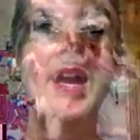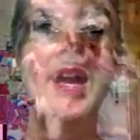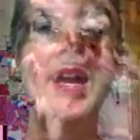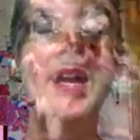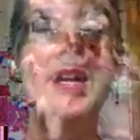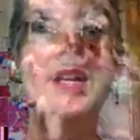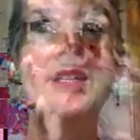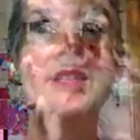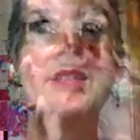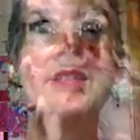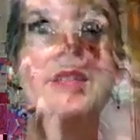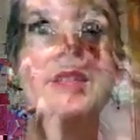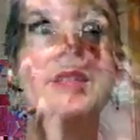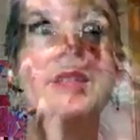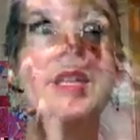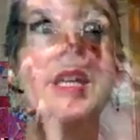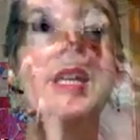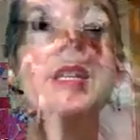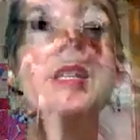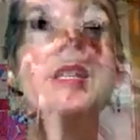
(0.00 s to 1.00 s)
has
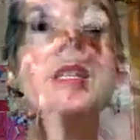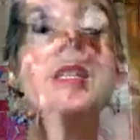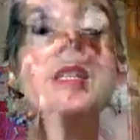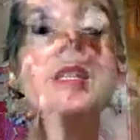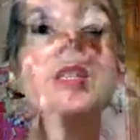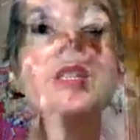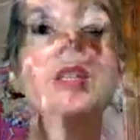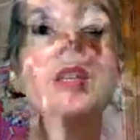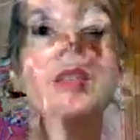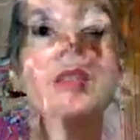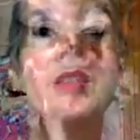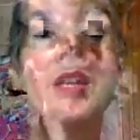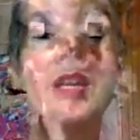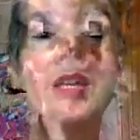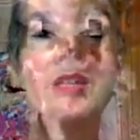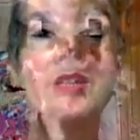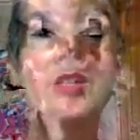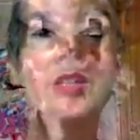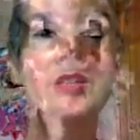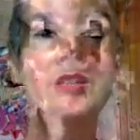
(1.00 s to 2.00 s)
tended to
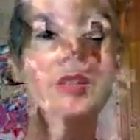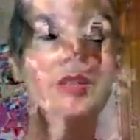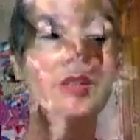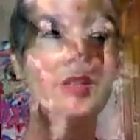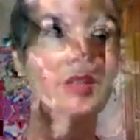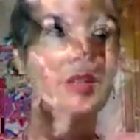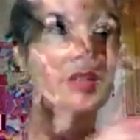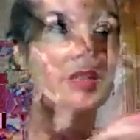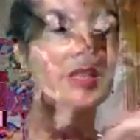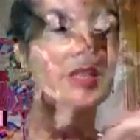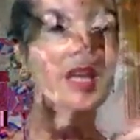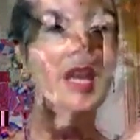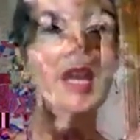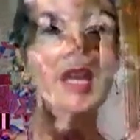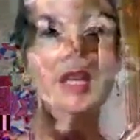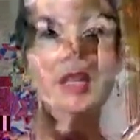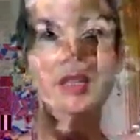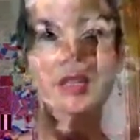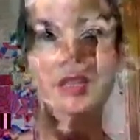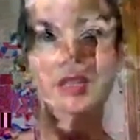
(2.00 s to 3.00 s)
then
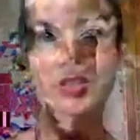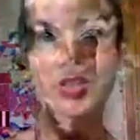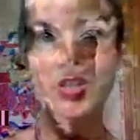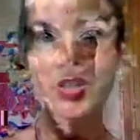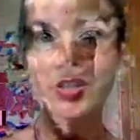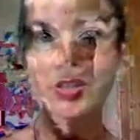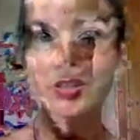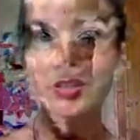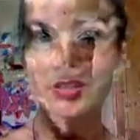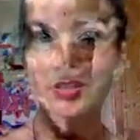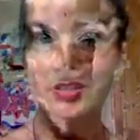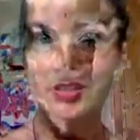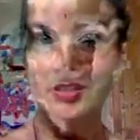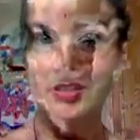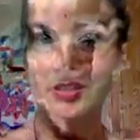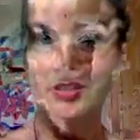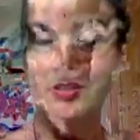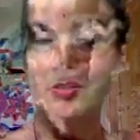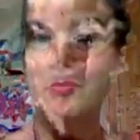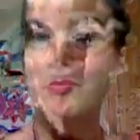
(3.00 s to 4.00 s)
take
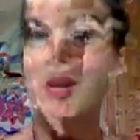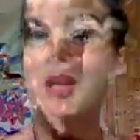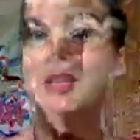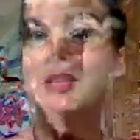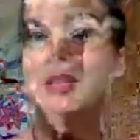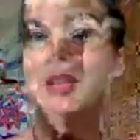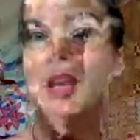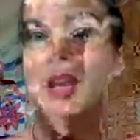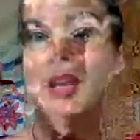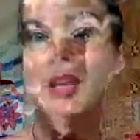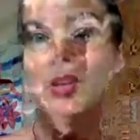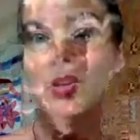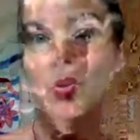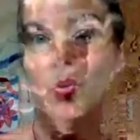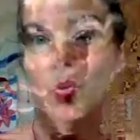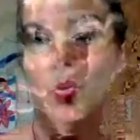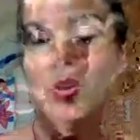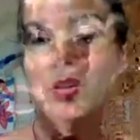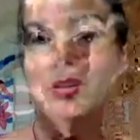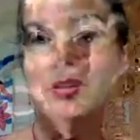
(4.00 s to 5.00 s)
certain masculine
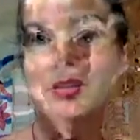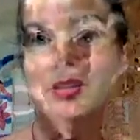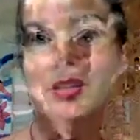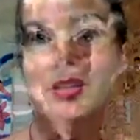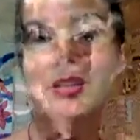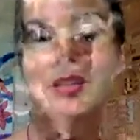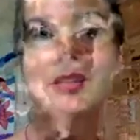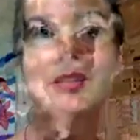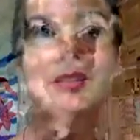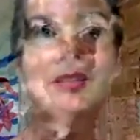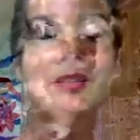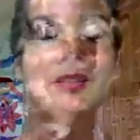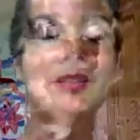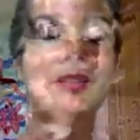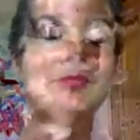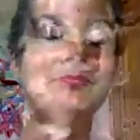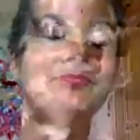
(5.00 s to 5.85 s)
qualities